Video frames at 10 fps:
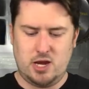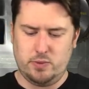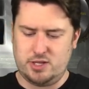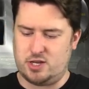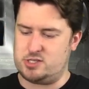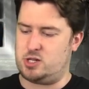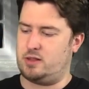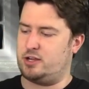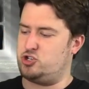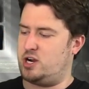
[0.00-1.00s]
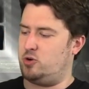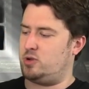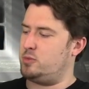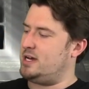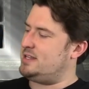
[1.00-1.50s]
He really does look like Gerald.
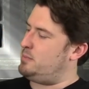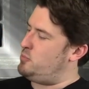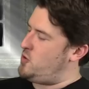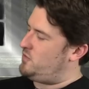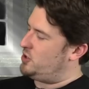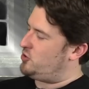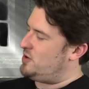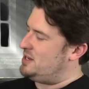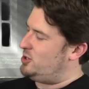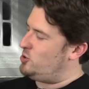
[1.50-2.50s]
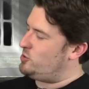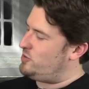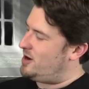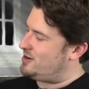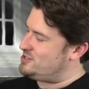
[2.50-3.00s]
I'm glad they moved the Creed logo
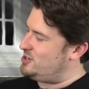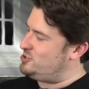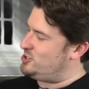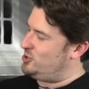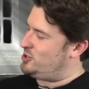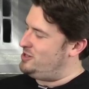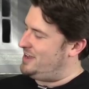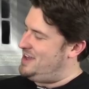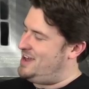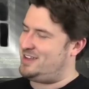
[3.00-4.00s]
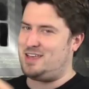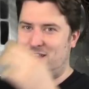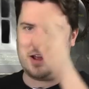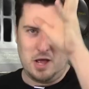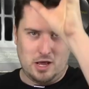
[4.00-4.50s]
there because it used to look like he had
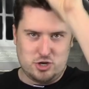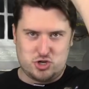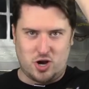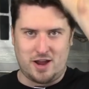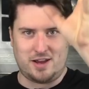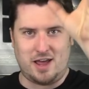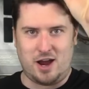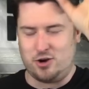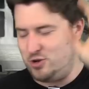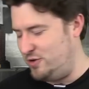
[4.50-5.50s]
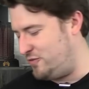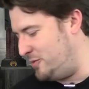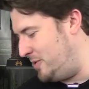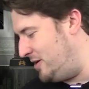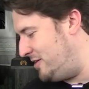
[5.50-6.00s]
that giant hairdo
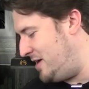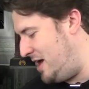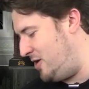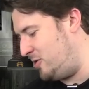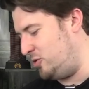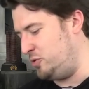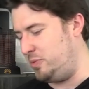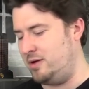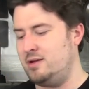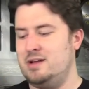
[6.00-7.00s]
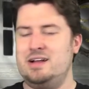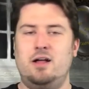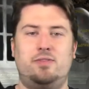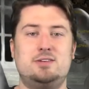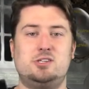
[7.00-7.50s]
from Hey Arnold. But
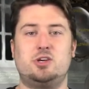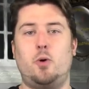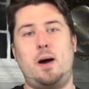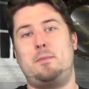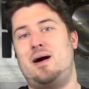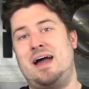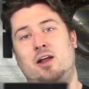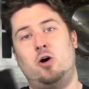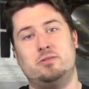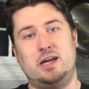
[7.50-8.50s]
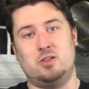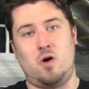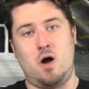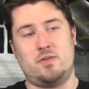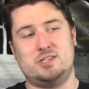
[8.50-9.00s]
this is a go out and buy it all day
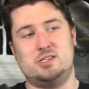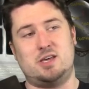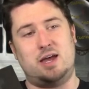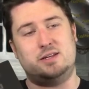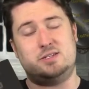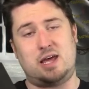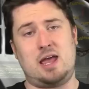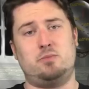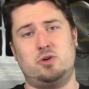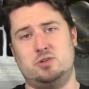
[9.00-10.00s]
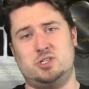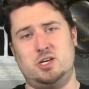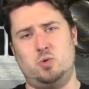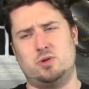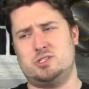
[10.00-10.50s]
long. This is a damn good
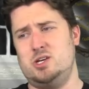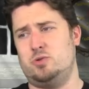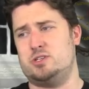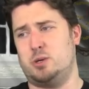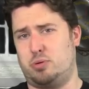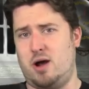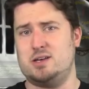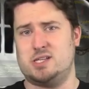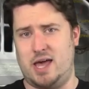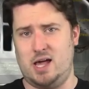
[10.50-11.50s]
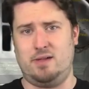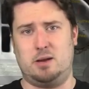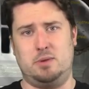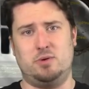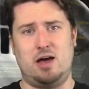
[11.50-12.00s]
sequel and a sequel that surprised the hell out
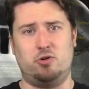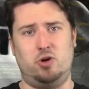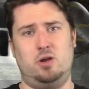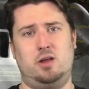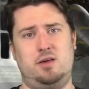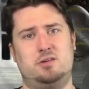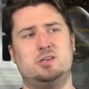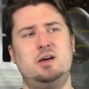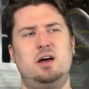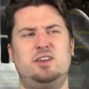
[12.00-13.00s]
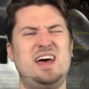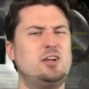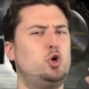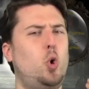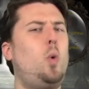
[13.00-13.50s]
of me with how good it is.
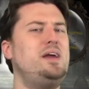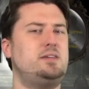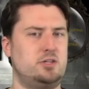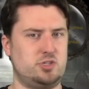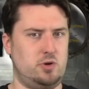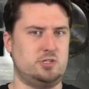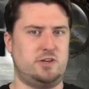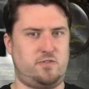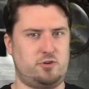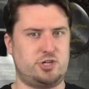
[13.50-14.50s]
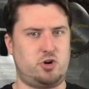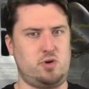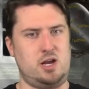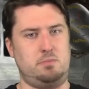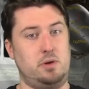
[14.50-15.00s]
Not quite as good as the first
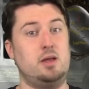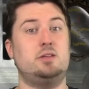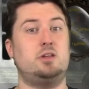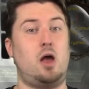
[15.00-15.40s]
Creed, but it